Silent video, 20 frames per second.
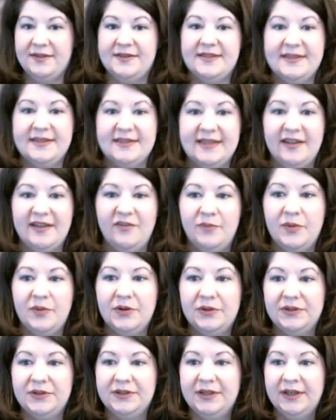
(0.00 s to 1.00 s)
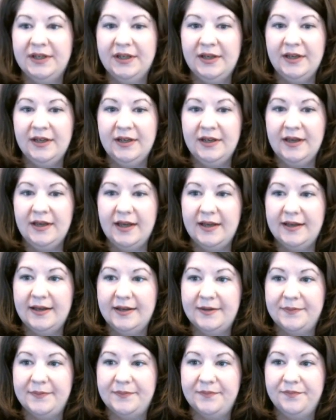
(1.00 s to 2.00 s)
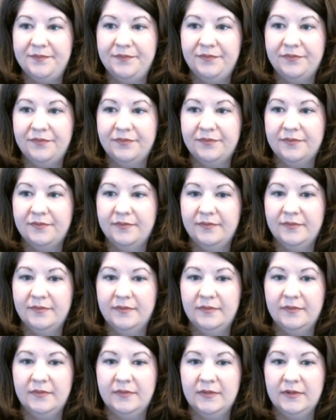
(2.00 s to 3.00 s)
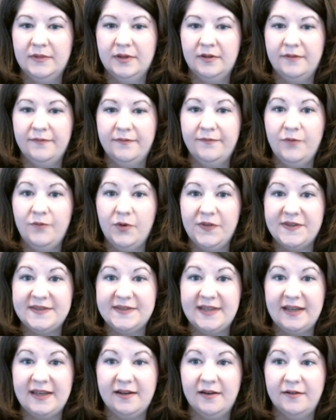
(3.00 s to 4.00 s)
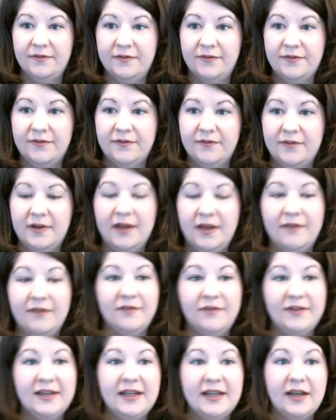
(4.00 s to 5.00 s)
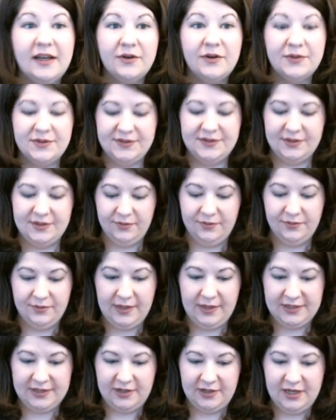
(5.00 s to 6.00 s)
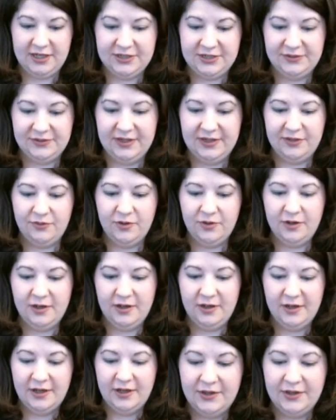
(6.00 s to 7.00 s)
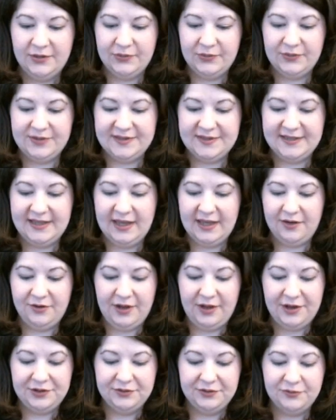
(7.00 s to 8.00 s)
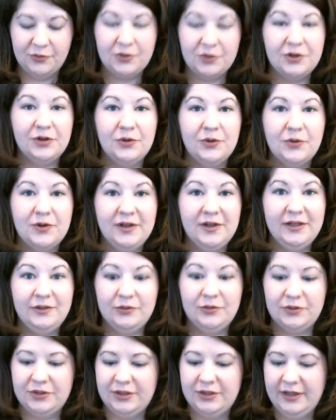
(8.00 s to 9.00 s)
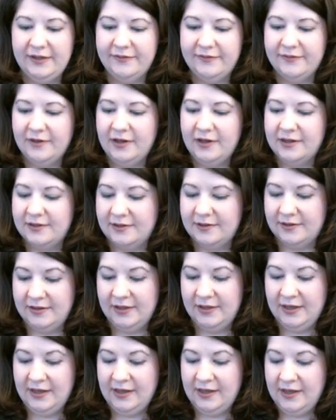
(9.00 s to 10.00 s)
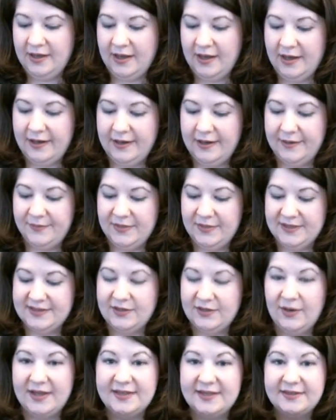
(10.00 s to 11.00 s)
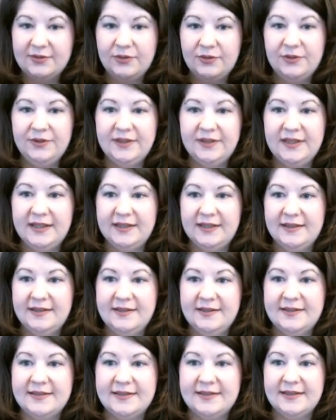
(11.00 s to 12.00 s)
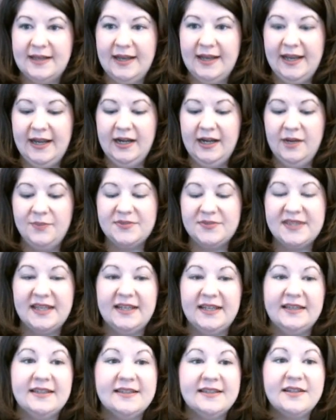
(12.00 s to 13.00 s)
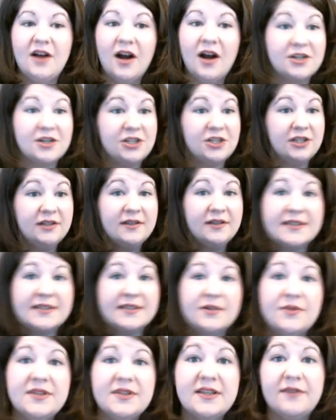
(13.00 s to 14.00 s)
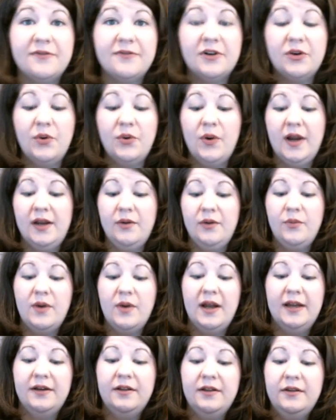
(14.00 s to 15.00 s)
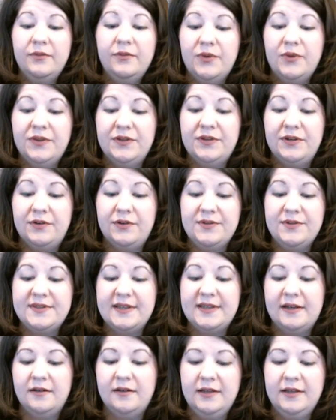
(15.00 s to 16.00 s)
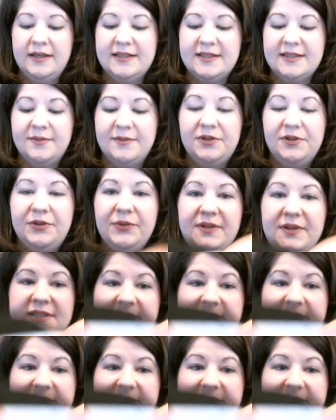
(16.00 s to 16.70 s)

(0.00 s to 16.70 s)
since I've pulled um, for the sake of, of a video. So I try to do it in order. We'll see how out of order or in order I've gotten. Um, so I sold this. I ended up sending this to auction because it was up for quite a while with no sale. It's a new with